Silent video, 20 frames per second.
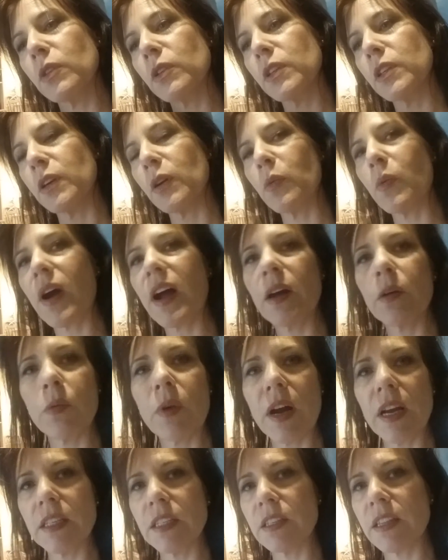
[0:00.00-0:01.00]

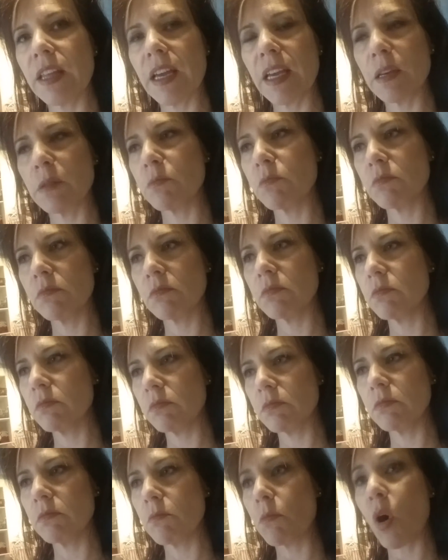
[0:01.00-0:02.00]
why do they
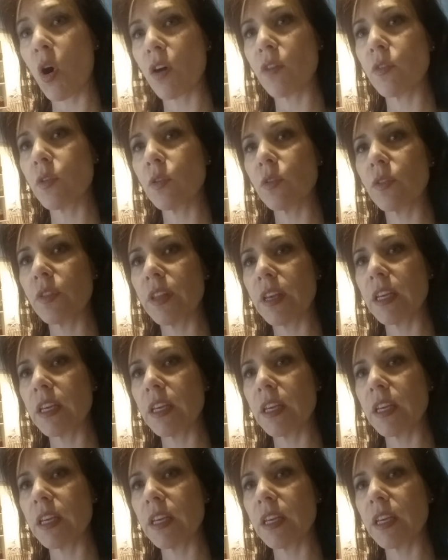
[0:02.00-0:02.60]
marvel